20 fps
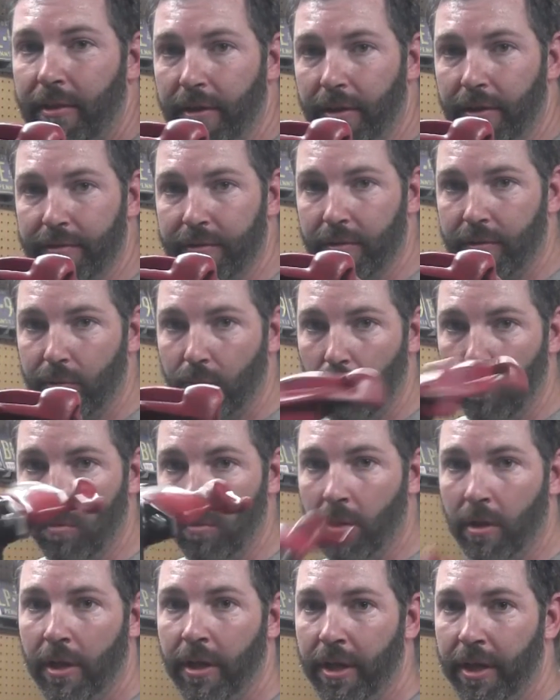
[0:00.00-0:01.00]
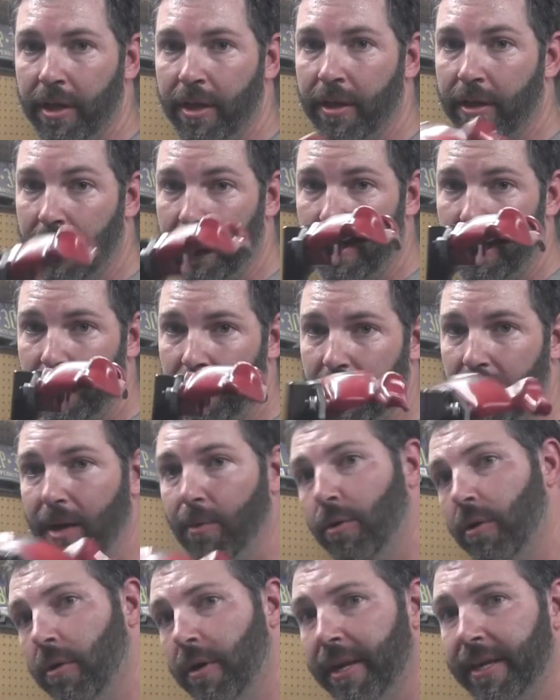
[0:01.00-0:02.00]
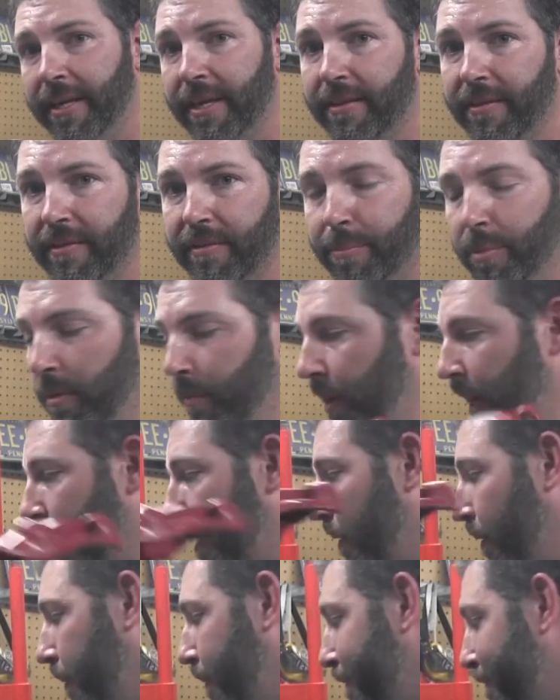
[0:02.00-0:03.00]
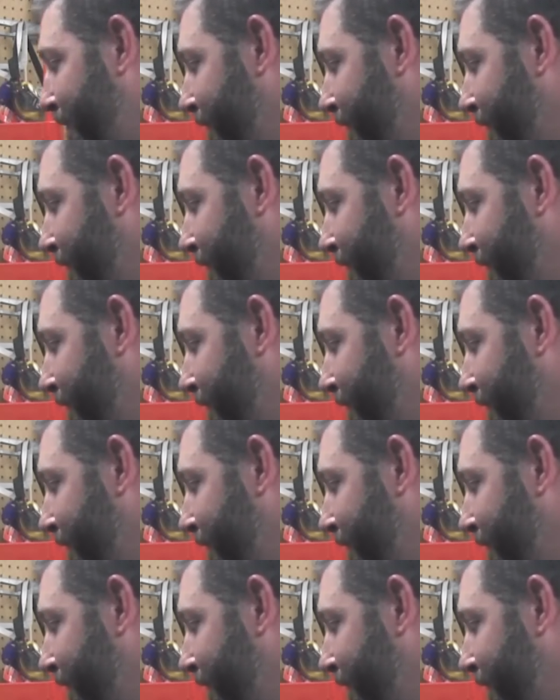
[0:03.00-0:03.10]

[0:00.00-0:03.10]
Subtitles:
There's the tool. Now we'll go ahead and get this put back on.